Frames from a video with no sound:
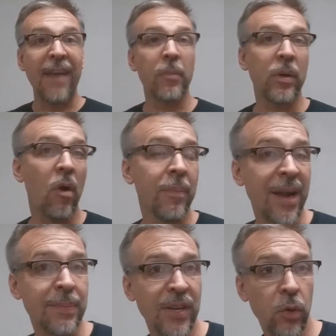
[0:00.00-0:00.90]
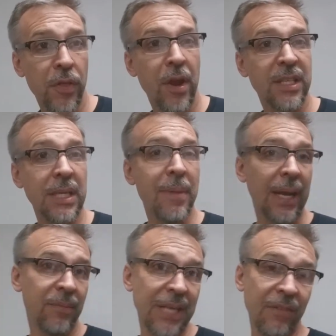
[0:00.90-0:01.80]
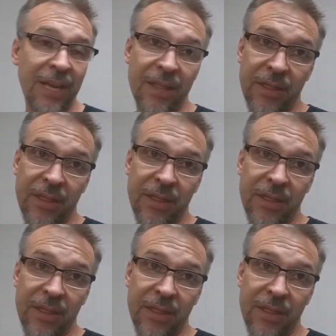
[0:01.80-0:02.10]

Hey everybody, welcome back to Magic Orthodoxy. My name is David